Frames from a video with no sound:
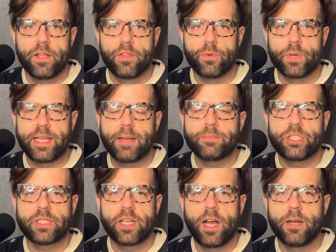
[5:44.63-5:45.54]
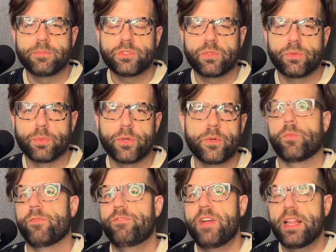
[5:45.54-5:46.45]
redemption comes
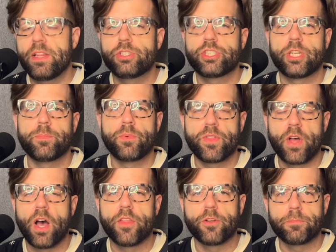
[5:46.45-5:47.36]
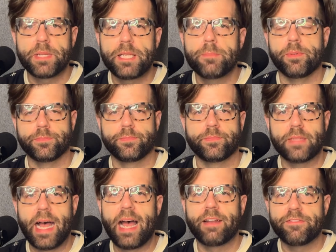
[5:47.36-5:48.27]
through fellowship with other people,
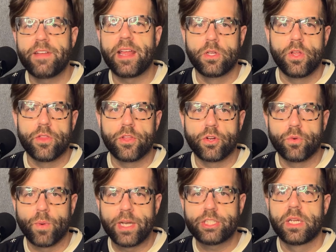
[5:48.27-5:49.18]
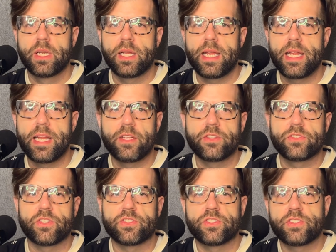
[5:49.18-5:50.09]
not faith. The Grinch
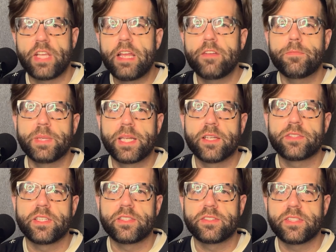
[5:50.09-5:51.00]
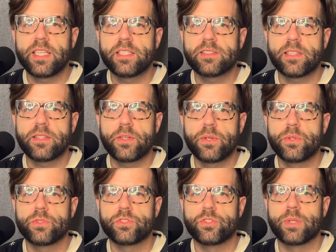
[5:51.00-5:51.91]
is saved because he sees that the
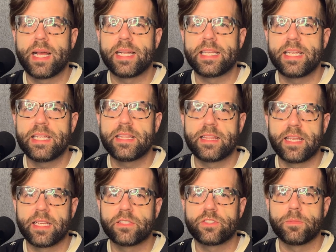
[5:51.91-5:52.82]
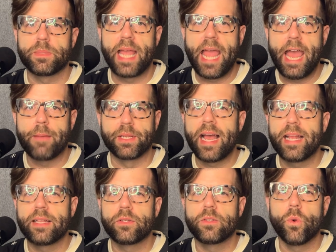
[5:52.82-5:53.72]
Who's do not need things to be happy,
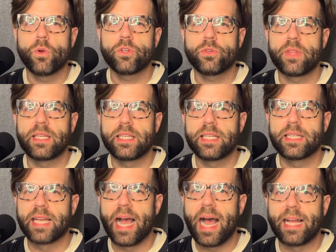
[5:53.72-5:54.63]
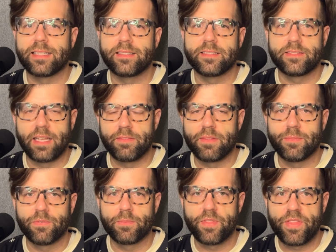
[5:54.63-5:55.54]
nor do they need God to save them
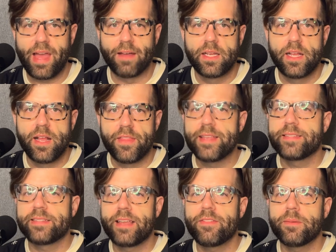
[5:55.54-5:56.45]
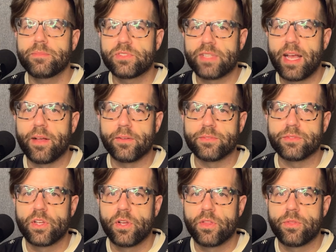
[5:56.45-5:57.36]
from theft. They save themselves
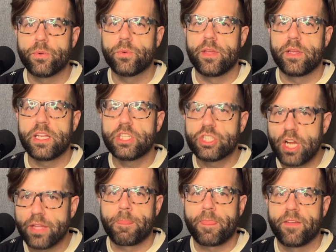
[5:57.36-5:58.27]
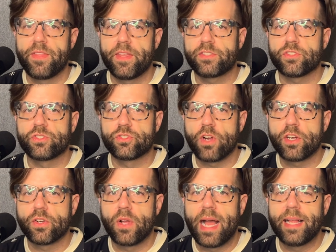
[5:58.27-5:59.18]
through each other. This
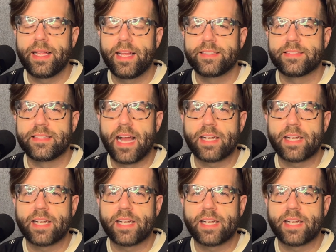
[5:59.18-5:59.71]
struggle highlights Dr.